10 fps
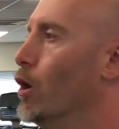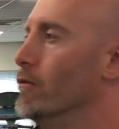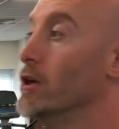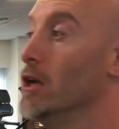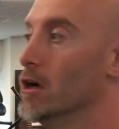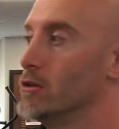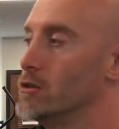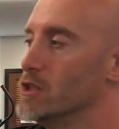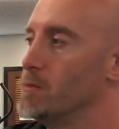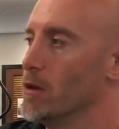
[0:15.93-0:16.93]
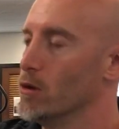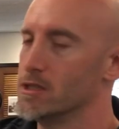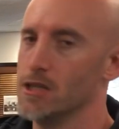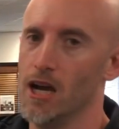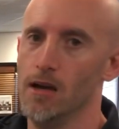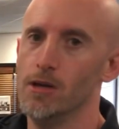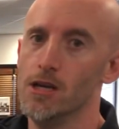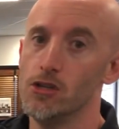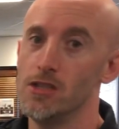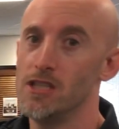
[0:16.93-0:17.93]
Over a year, so it's been a long time.
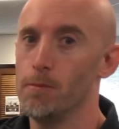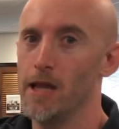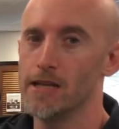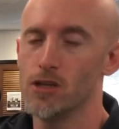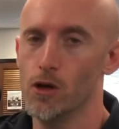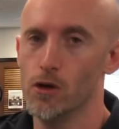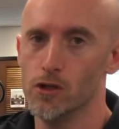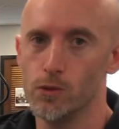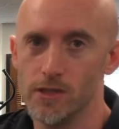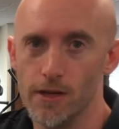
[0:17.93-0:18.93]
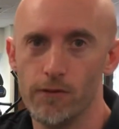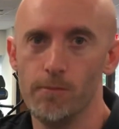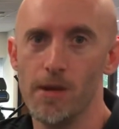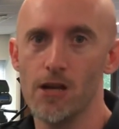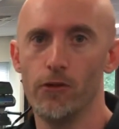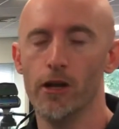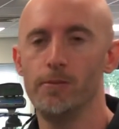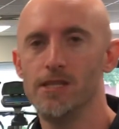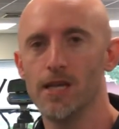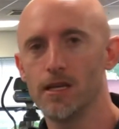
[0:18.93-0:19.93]
She's hit plateaus with different manual
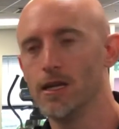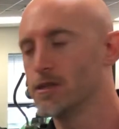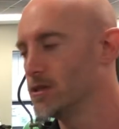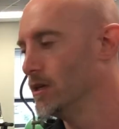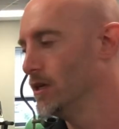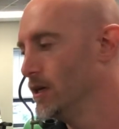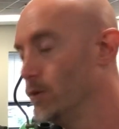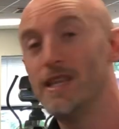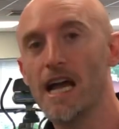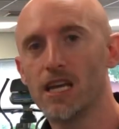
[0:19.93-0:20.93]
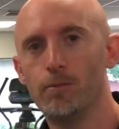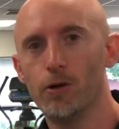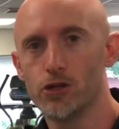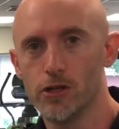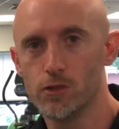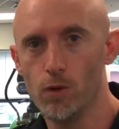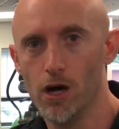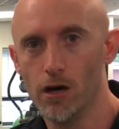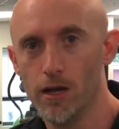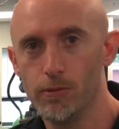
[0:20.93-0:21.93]
therapy techniques, with acupuncture as
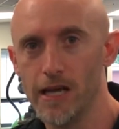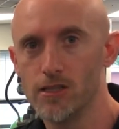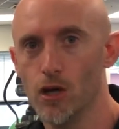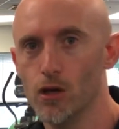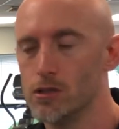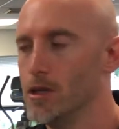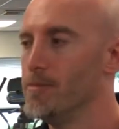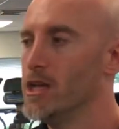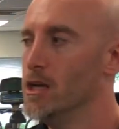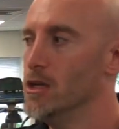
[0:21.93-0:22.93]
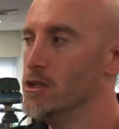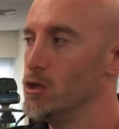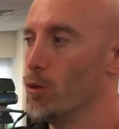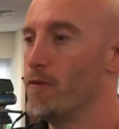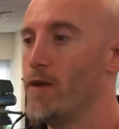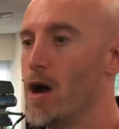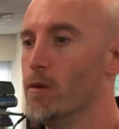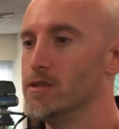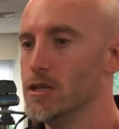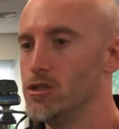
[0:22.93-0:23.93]
well, hit plateaus. So what we found
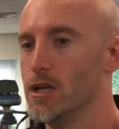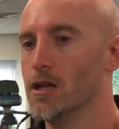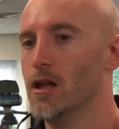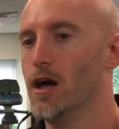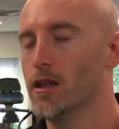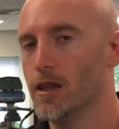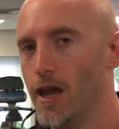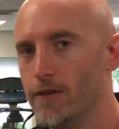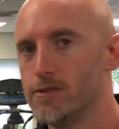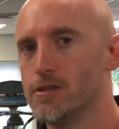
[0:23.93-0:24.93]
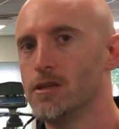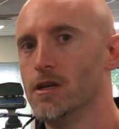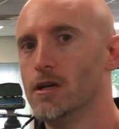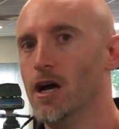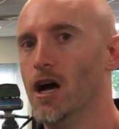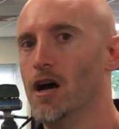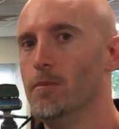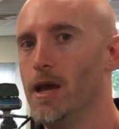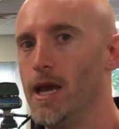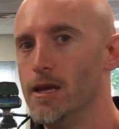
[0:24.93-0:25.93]
was that she had a left
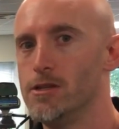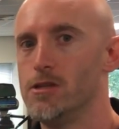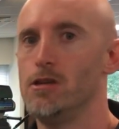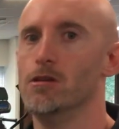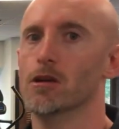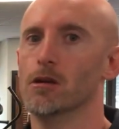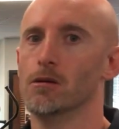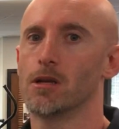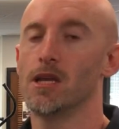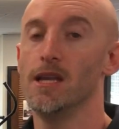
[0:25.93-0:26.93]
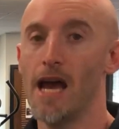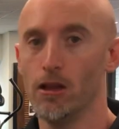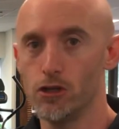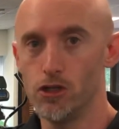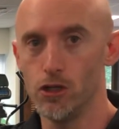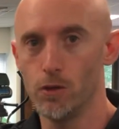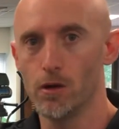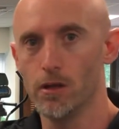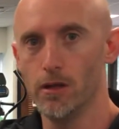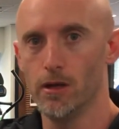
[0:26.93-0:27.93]
anterior canal
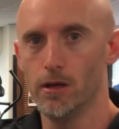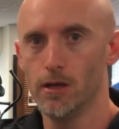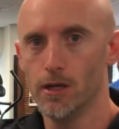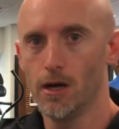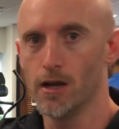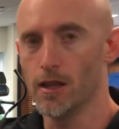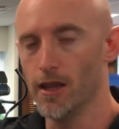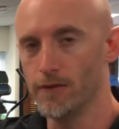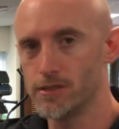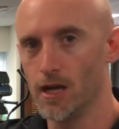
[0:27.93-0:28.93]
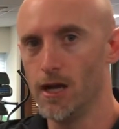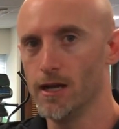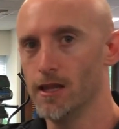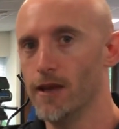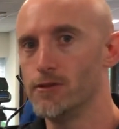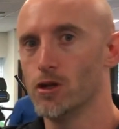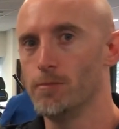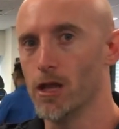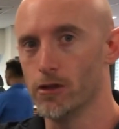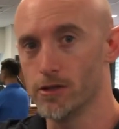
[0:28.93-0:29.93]
issue on the left side, left
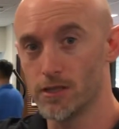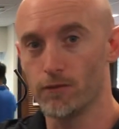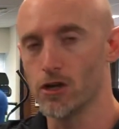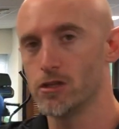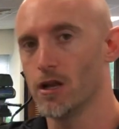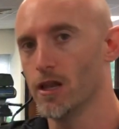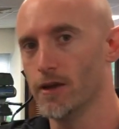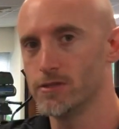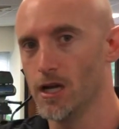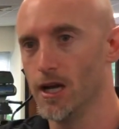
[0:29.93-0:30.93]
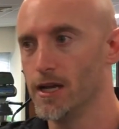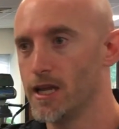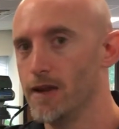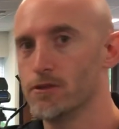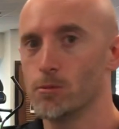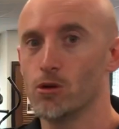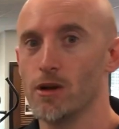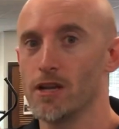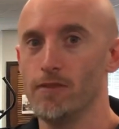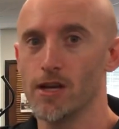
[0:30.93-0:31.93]
cerebellar dysfunction on the left side. I gave her some
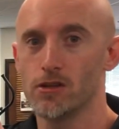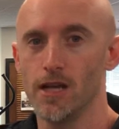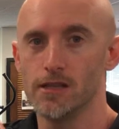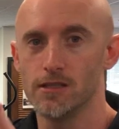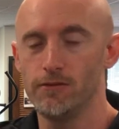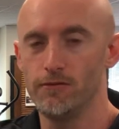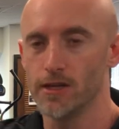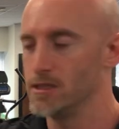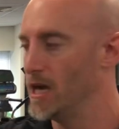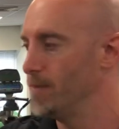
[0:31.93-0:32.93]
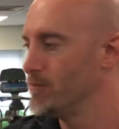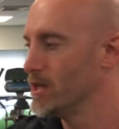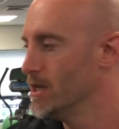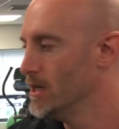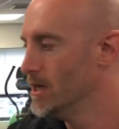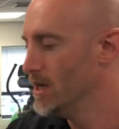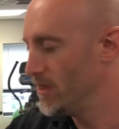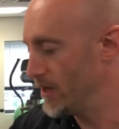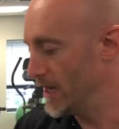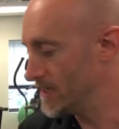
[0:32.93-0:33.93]
corrective exercises to fix that.
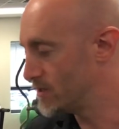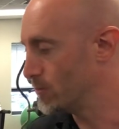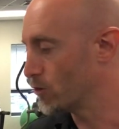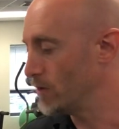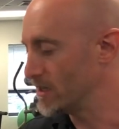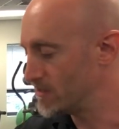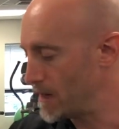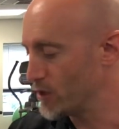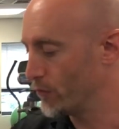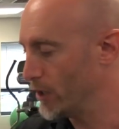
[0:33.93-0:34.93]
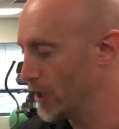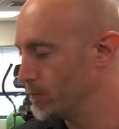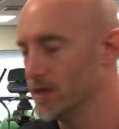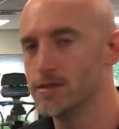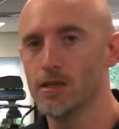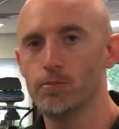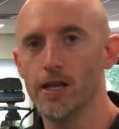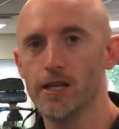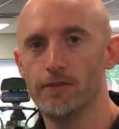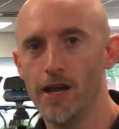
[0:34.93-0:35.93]
Then I did some aggressive manual therapy into the
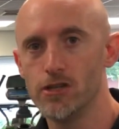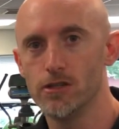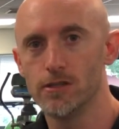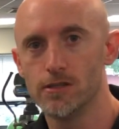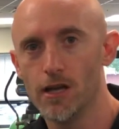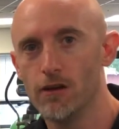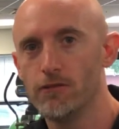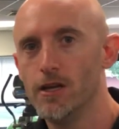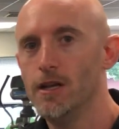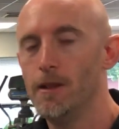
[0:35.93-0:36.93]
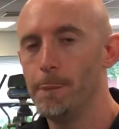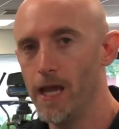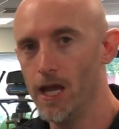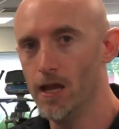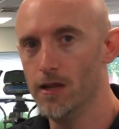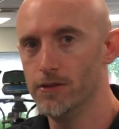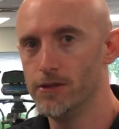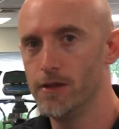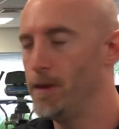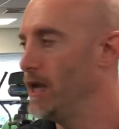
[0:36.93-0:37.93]
plantar fascia itself, and
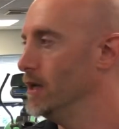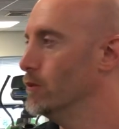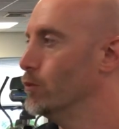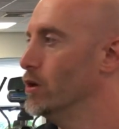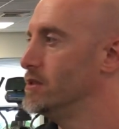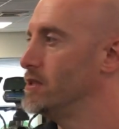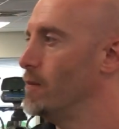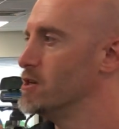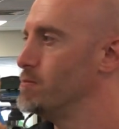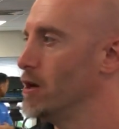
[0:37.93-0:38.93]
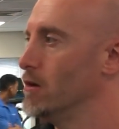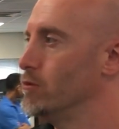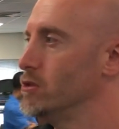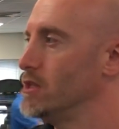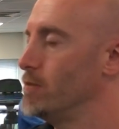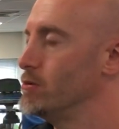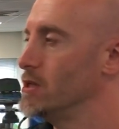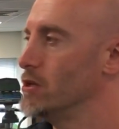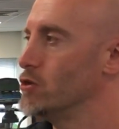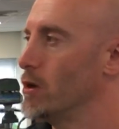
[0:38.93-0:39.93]
the pain, it was how much better, would you say,
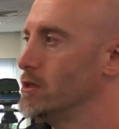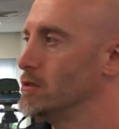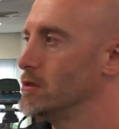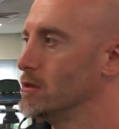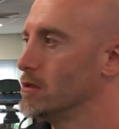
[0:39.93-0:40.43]
percentage-wise?